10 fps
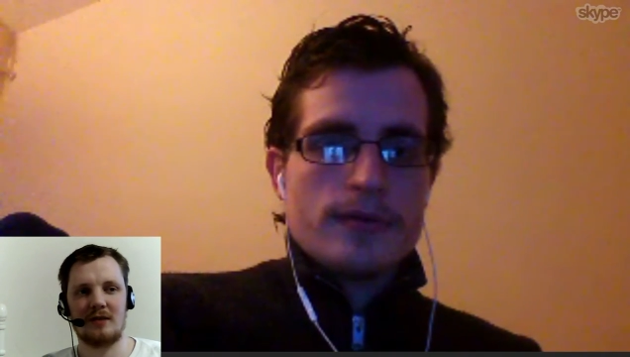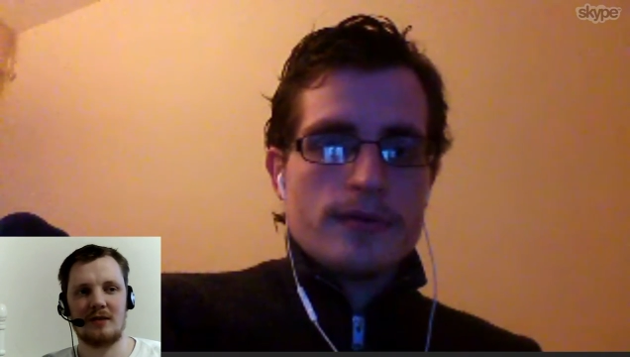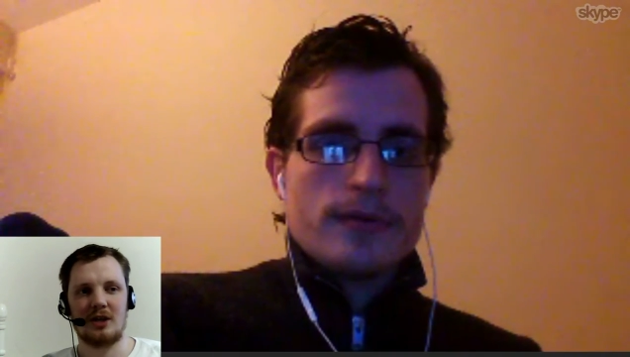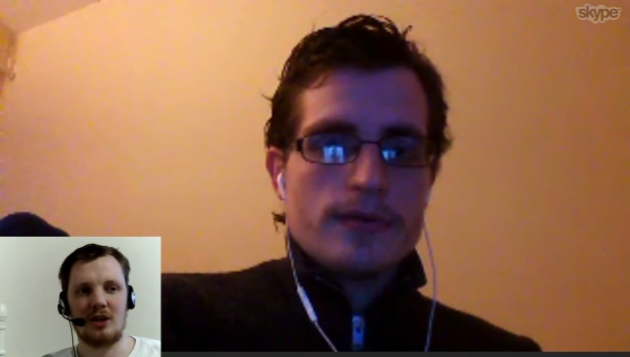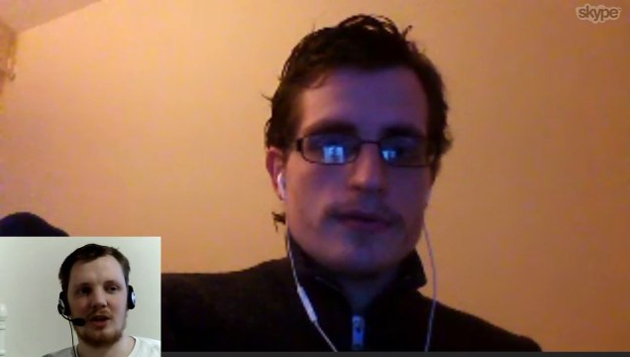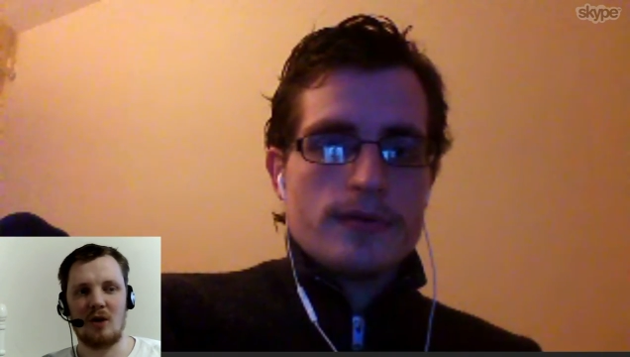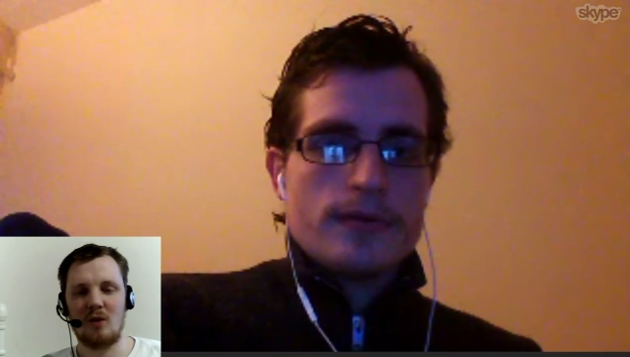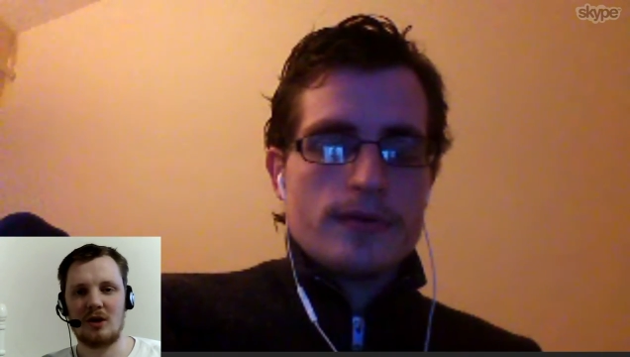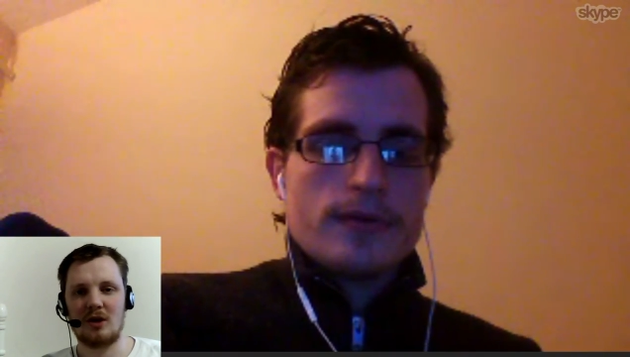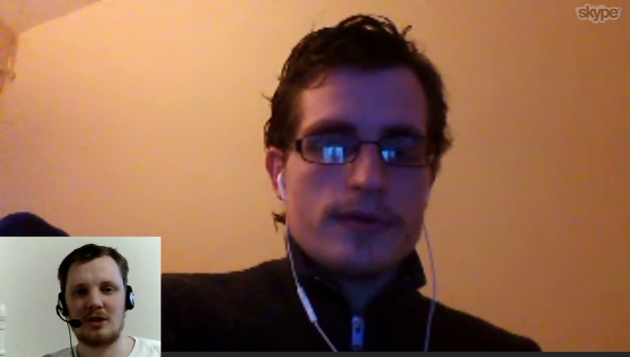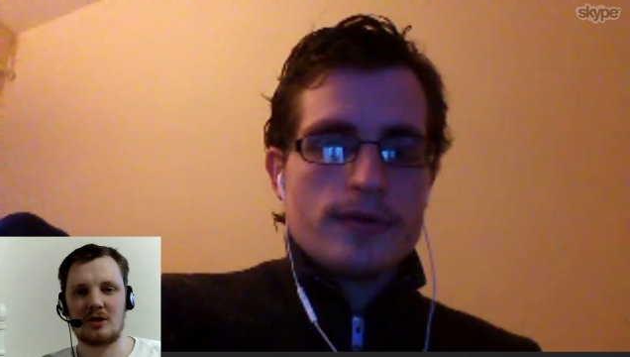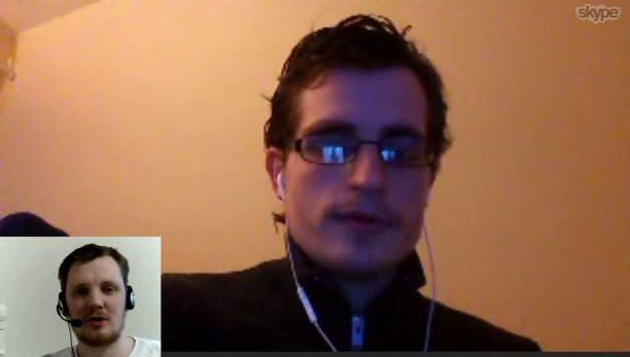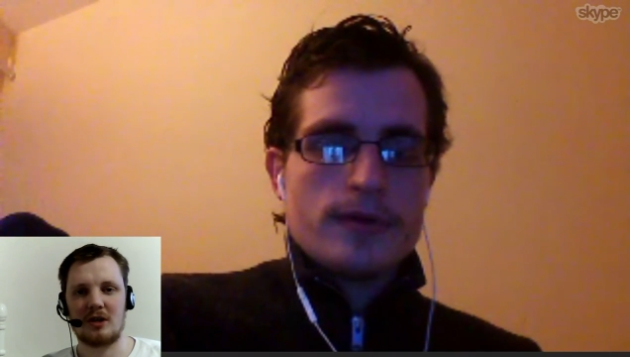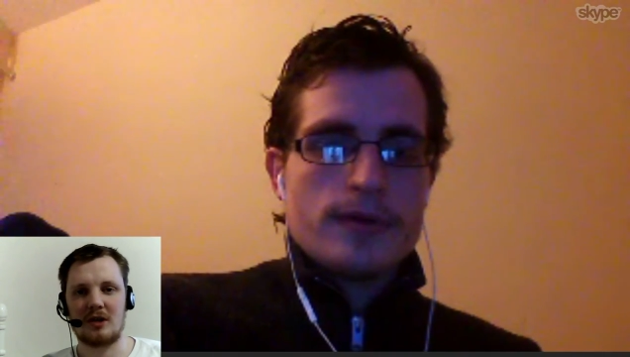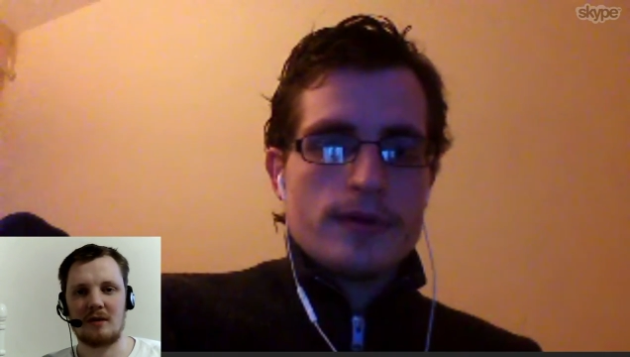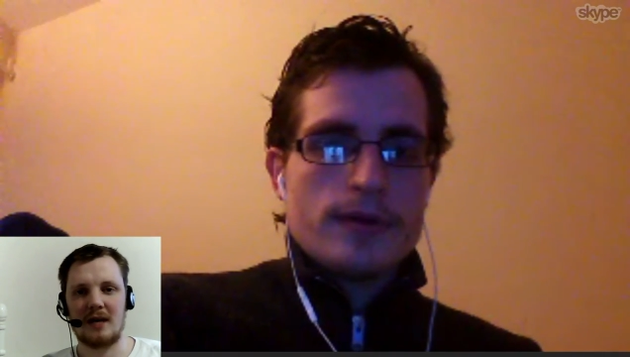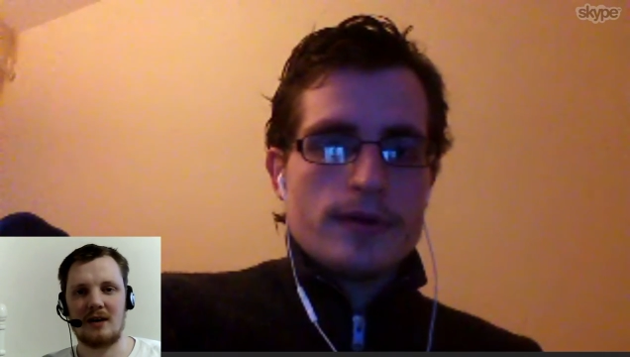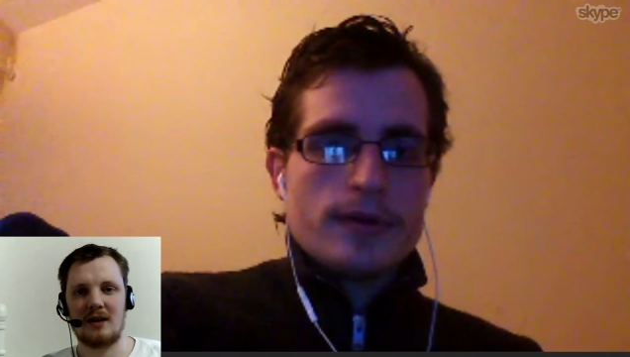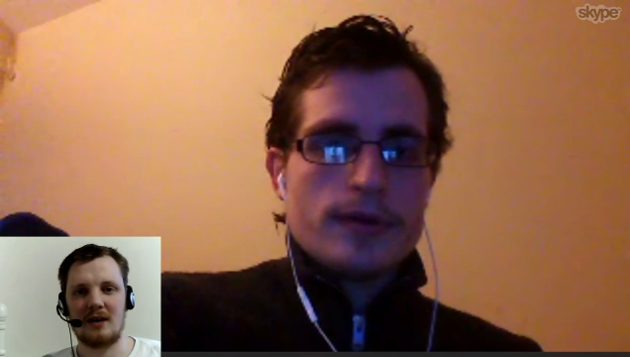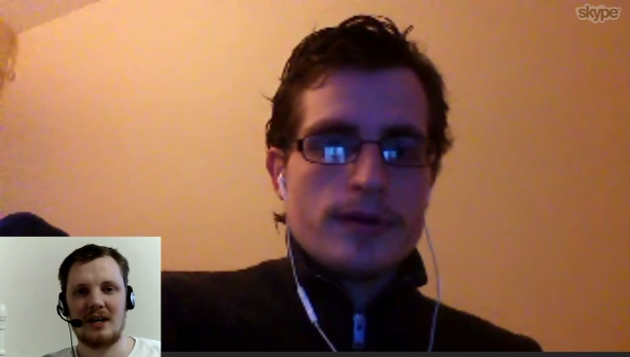Speaker 1: yo, what are you talking about?
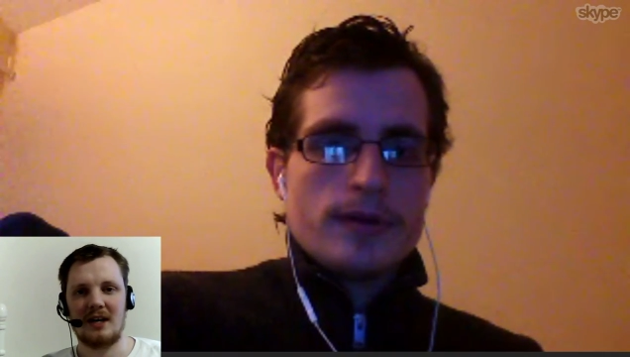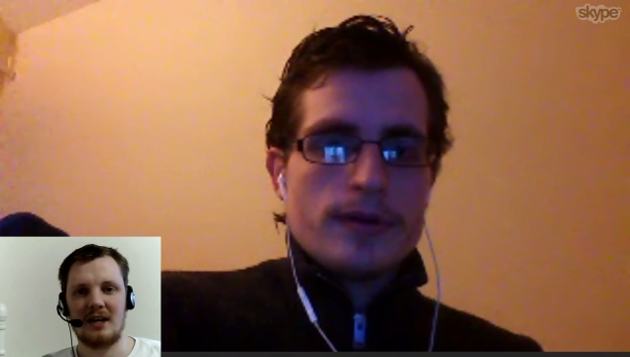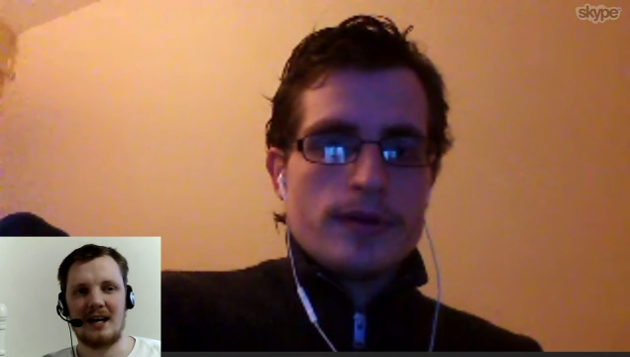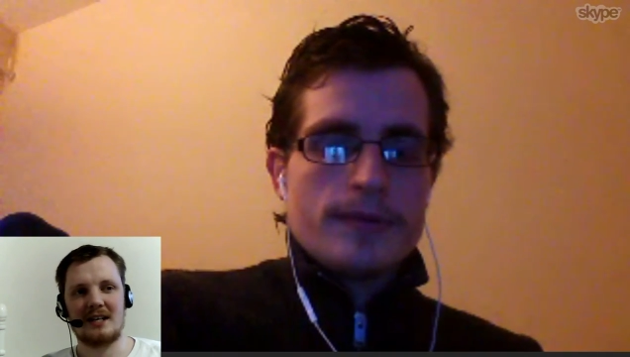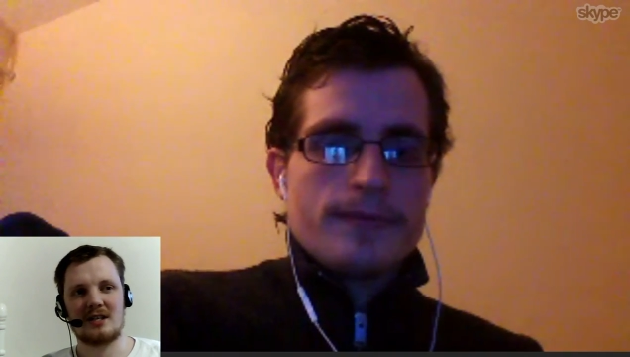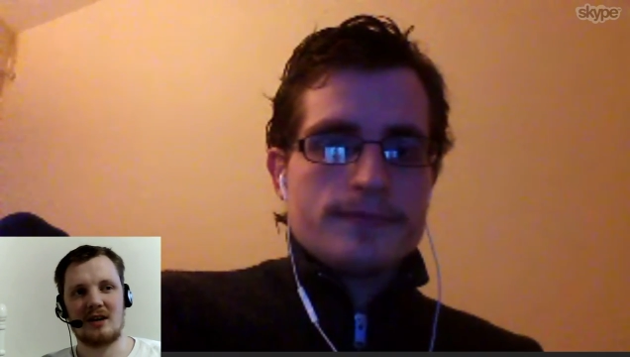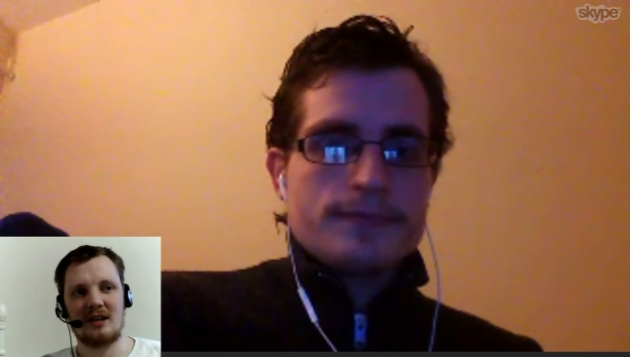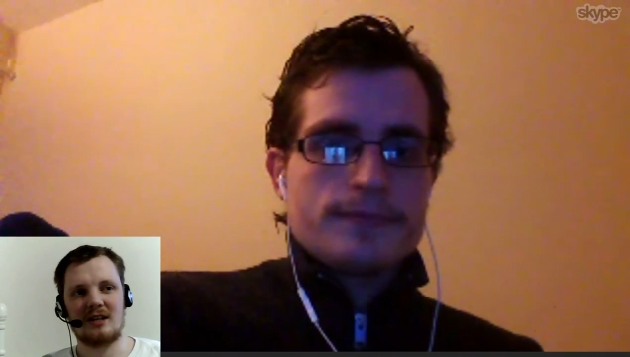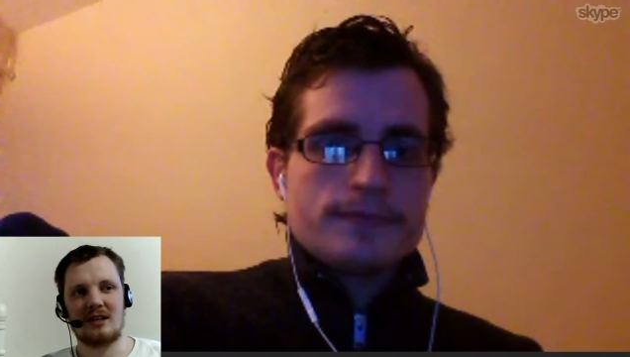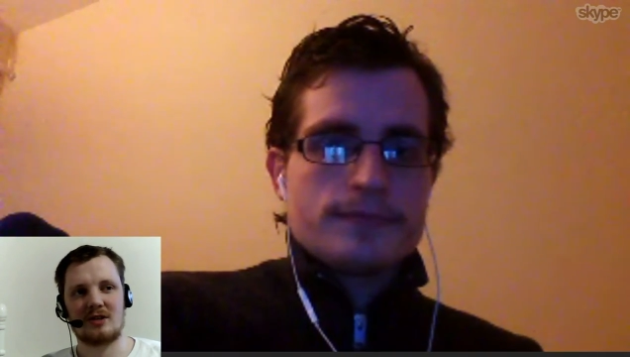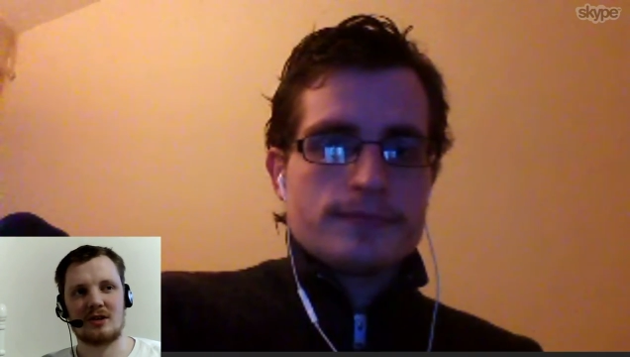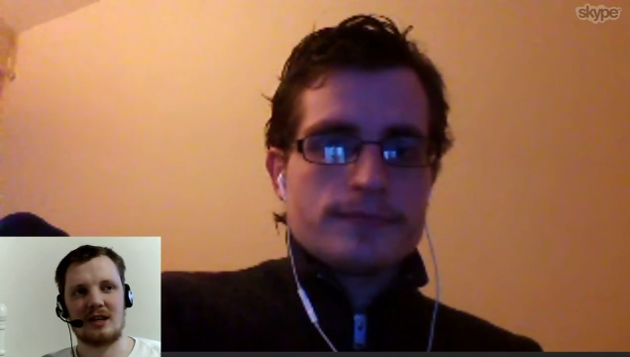And it is like literally